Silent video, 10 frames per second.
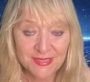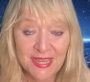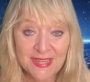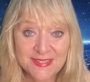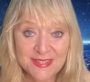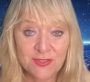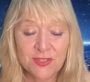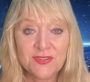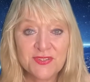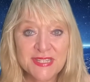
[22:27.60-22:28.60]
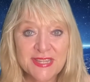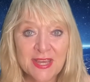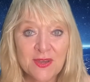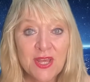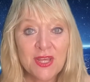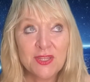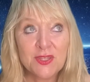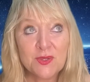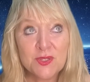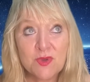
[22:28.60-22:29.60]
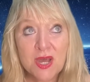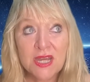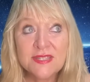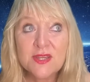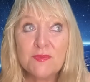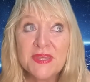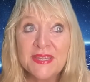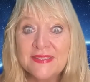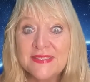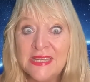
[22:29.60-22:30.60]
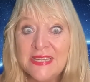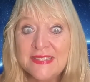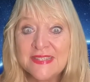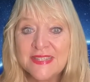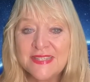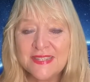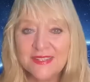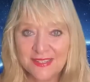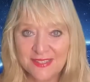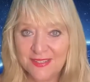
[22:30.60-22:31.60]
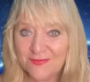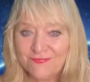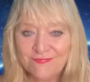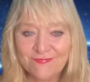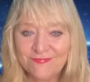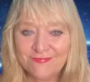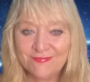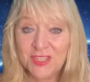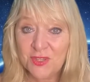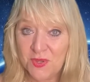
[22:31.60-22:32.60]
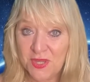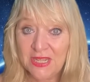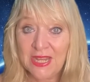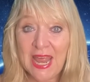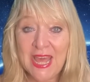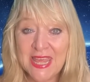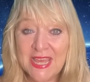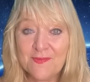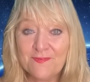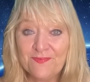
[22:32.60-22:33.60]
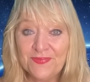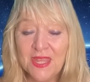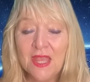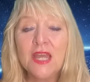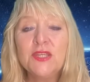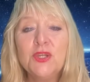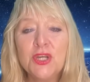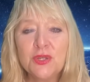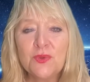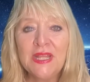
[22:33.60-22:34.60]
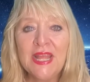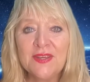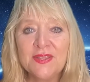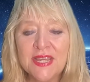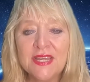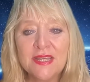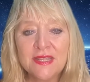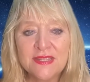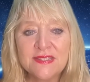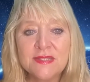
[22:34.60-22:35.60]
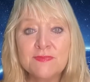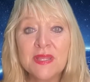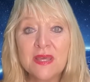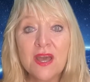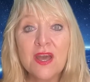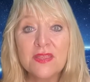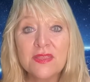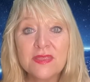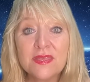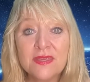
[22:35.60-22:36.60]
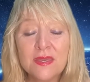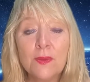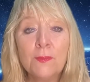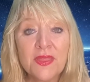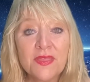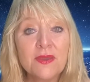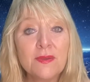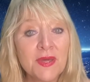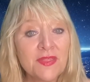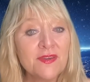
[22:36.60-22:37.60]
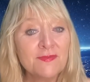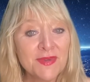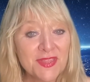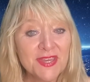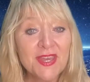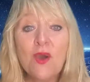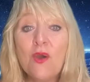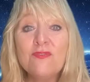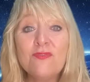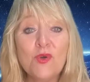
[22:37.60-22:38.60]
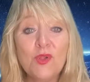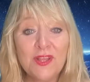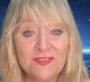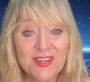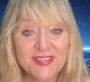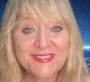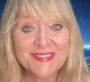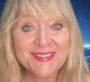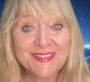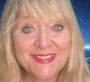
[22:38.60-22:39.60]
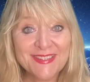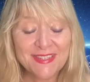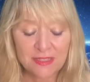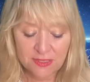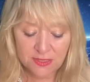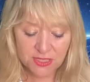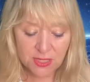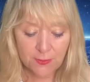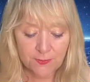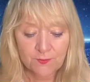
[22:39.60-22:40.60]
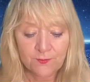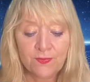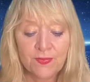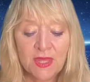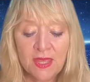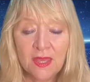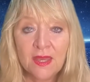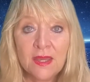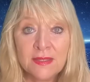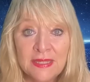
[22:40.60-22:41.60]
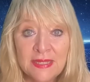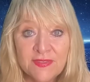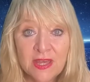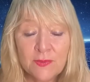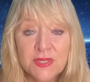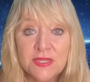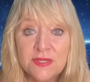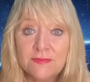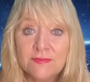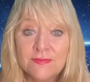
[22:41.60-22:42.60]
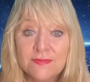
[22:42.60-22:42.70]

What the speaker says: Yes, have you noticed how those words are being deleted? You are going to allow that? Are you going to allow that? This is Mother Earth, mother, mother, mother of all of us. So I'm going to leave that with you.